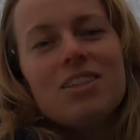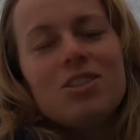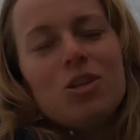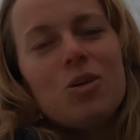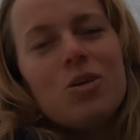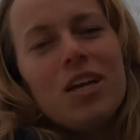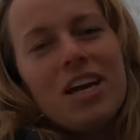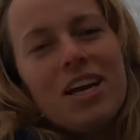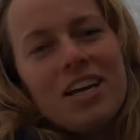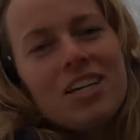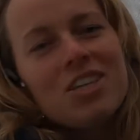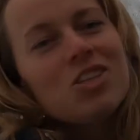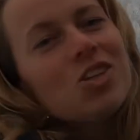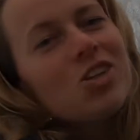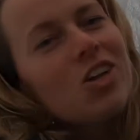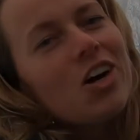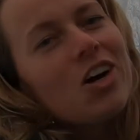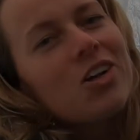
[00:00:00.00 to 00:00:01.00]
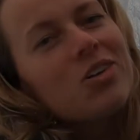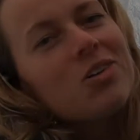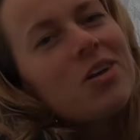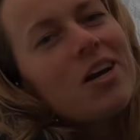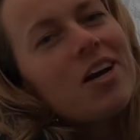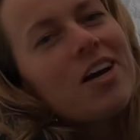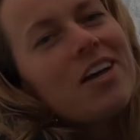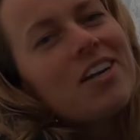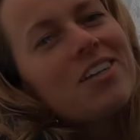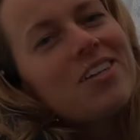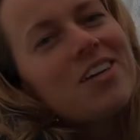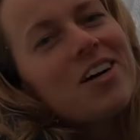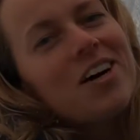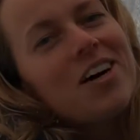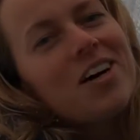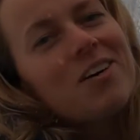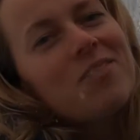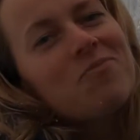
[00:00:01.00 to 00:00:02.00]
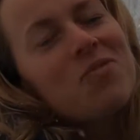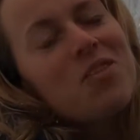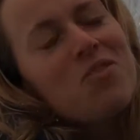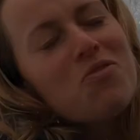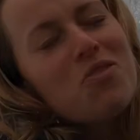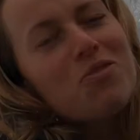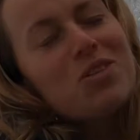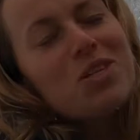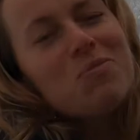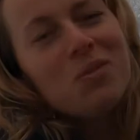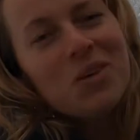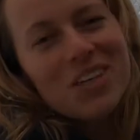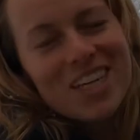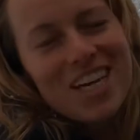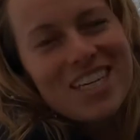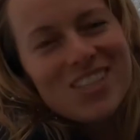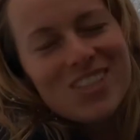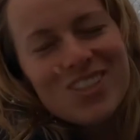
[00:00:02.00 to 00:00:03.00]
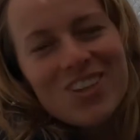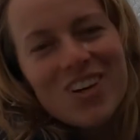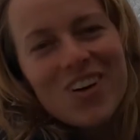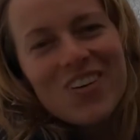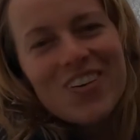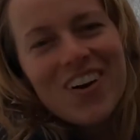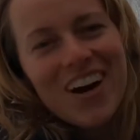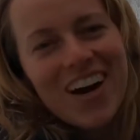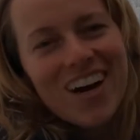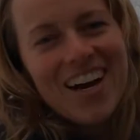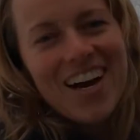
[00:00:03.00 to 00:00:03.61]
So yeah, it's a lot, and 15 more days to go.